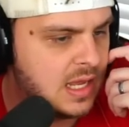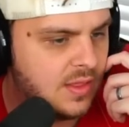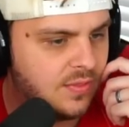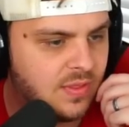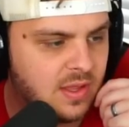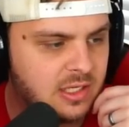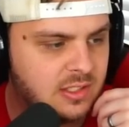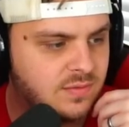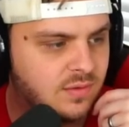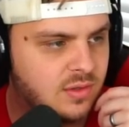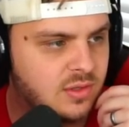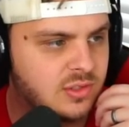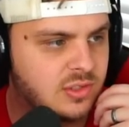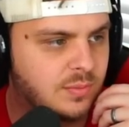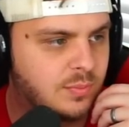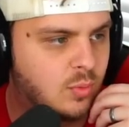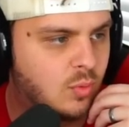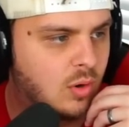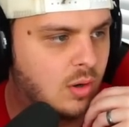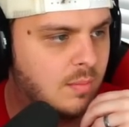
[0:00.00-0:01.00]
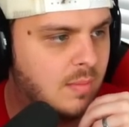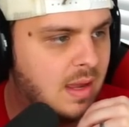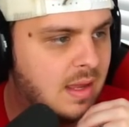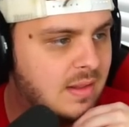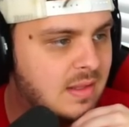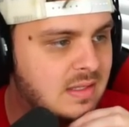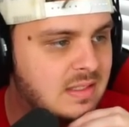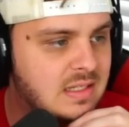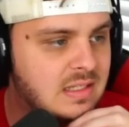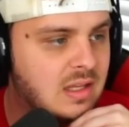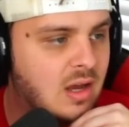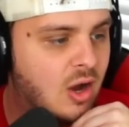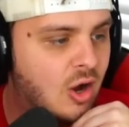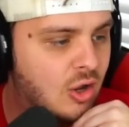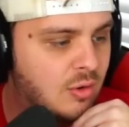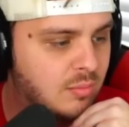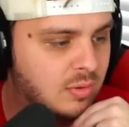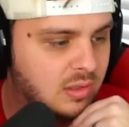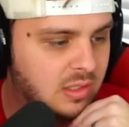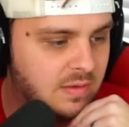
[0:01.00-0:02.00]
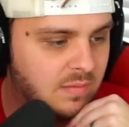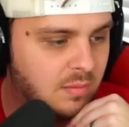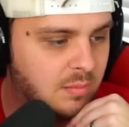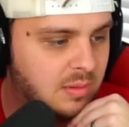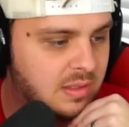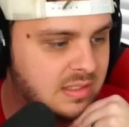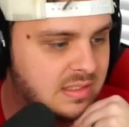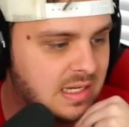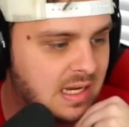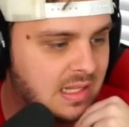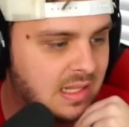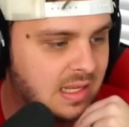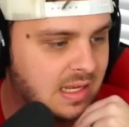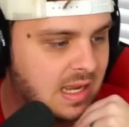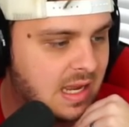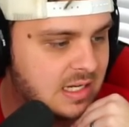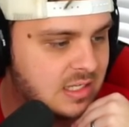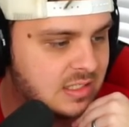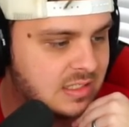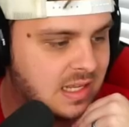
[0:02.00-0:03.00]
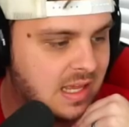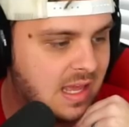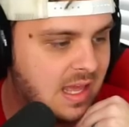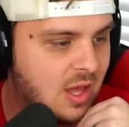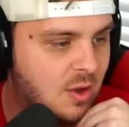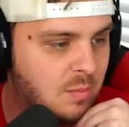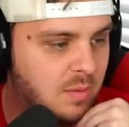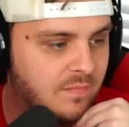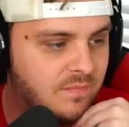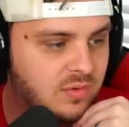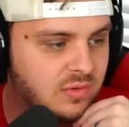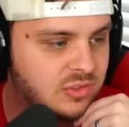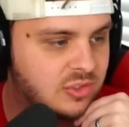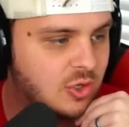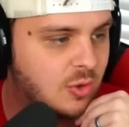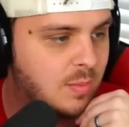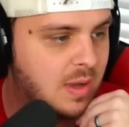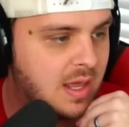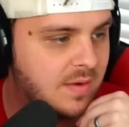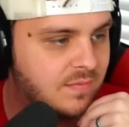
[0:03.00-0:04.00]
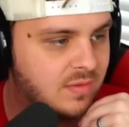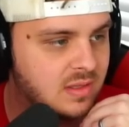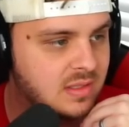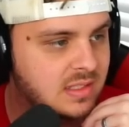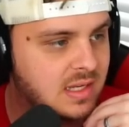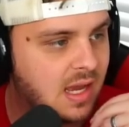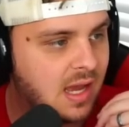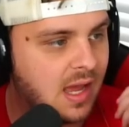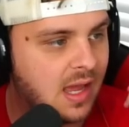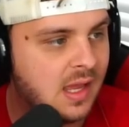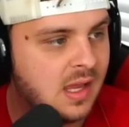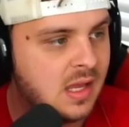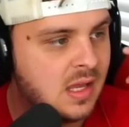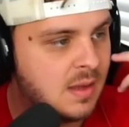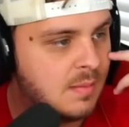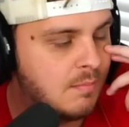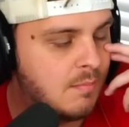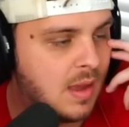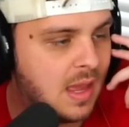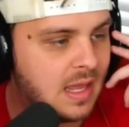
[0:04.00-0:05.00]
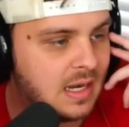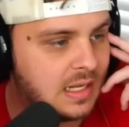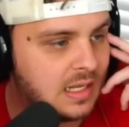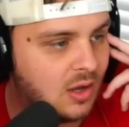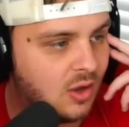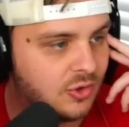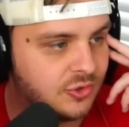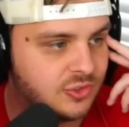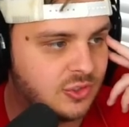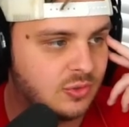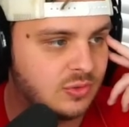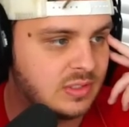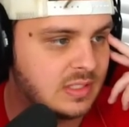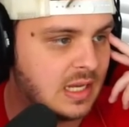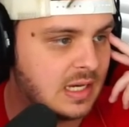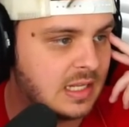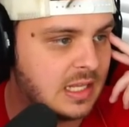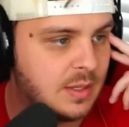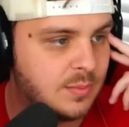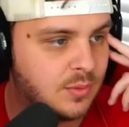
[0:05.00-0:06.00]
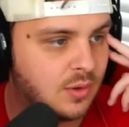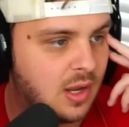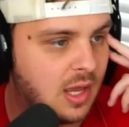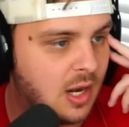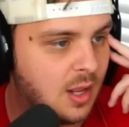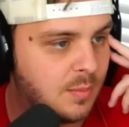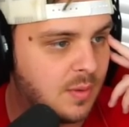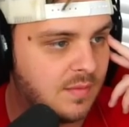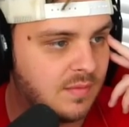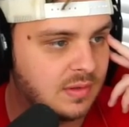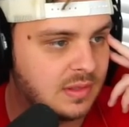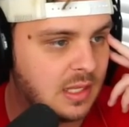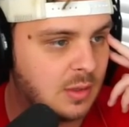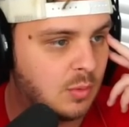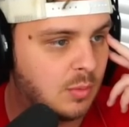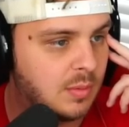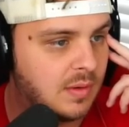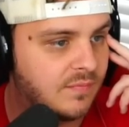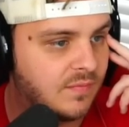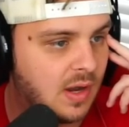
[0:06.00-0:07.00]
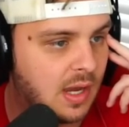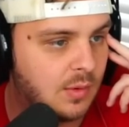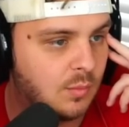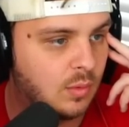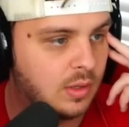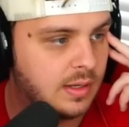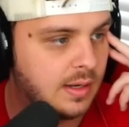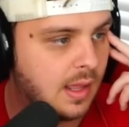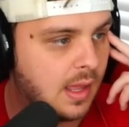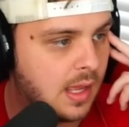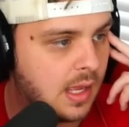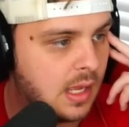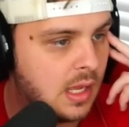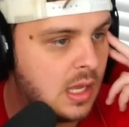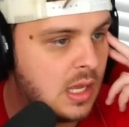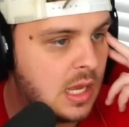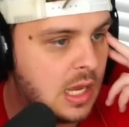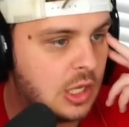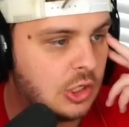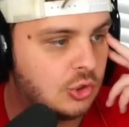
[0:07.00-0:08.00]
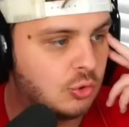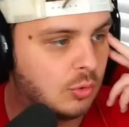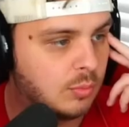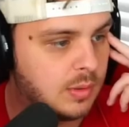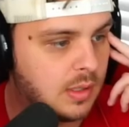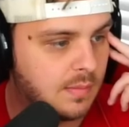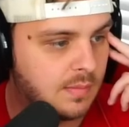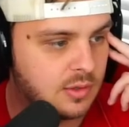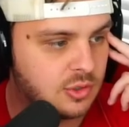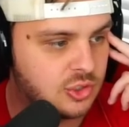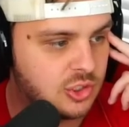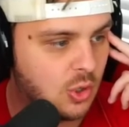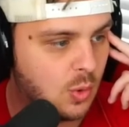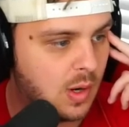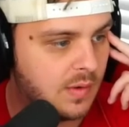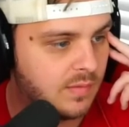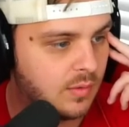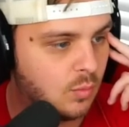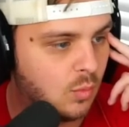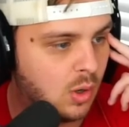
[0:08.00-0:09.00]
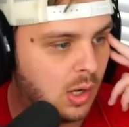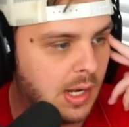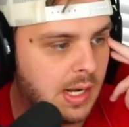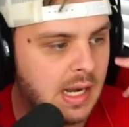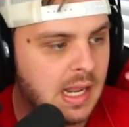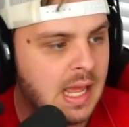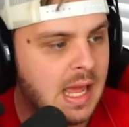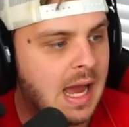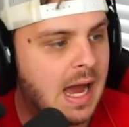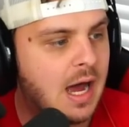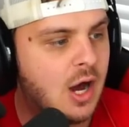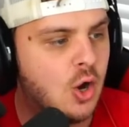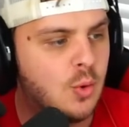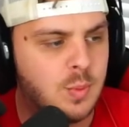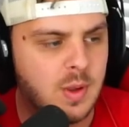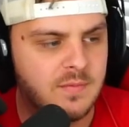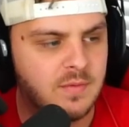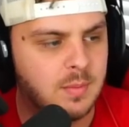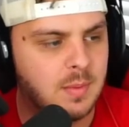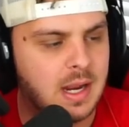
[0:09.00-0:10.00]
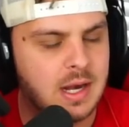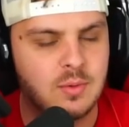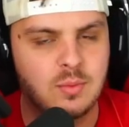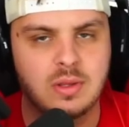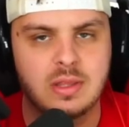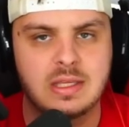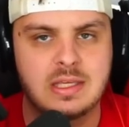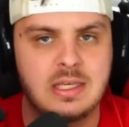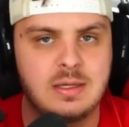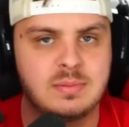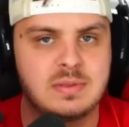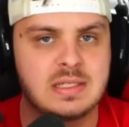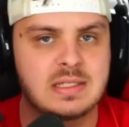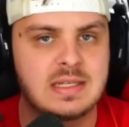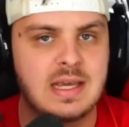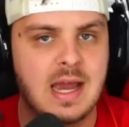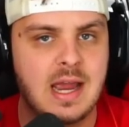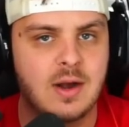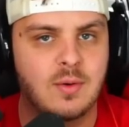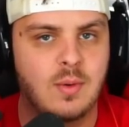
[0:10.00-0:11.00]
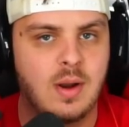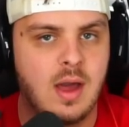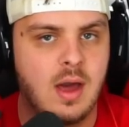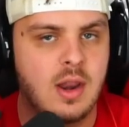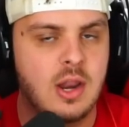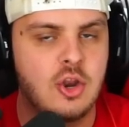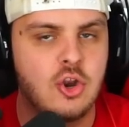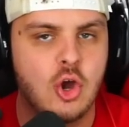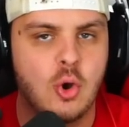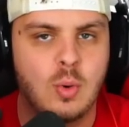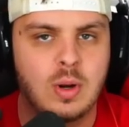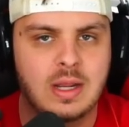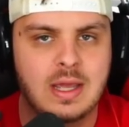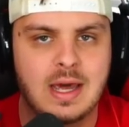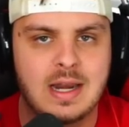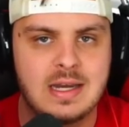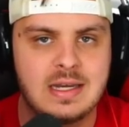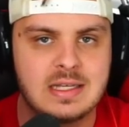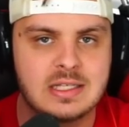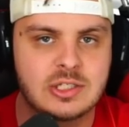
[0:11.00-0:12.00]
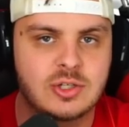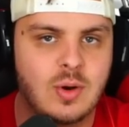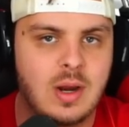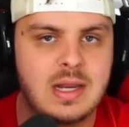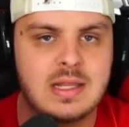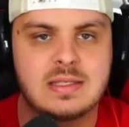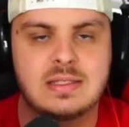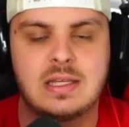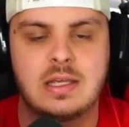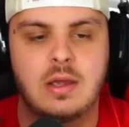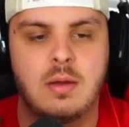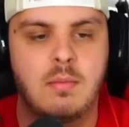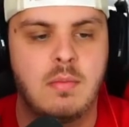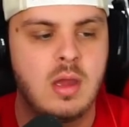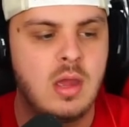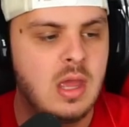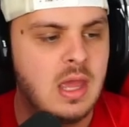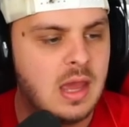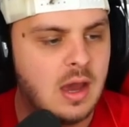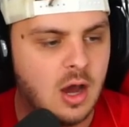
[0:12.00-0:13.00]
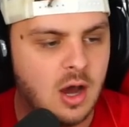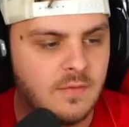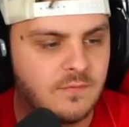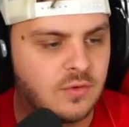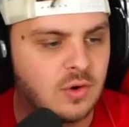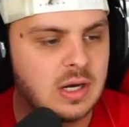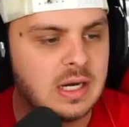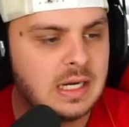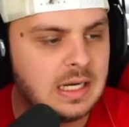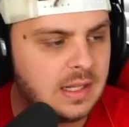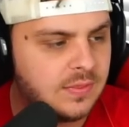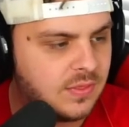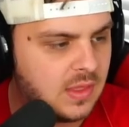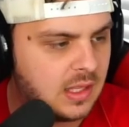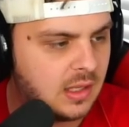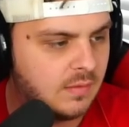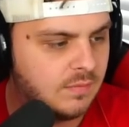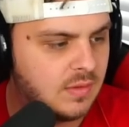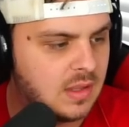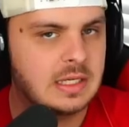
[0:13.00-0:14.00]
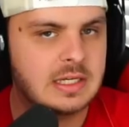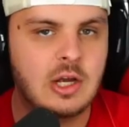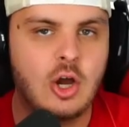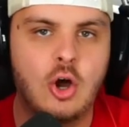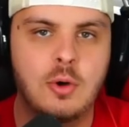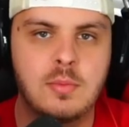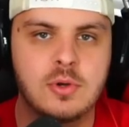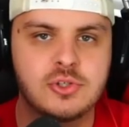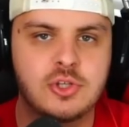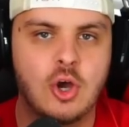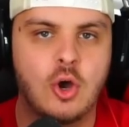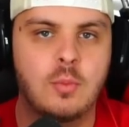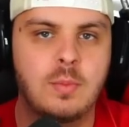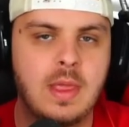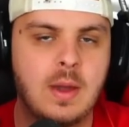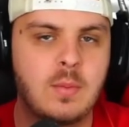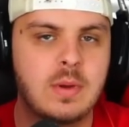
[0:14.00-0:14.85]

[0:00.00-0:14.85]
thanks for the support man this is unbelievably sad like i just can't help but feel so bad for this guy Mande also said keep your head up everything will be fine one day and you'll be able to show everyone i hope everybody really keeps this guy around and no one kind of discredits him uh, for anything of this like, i almost hope that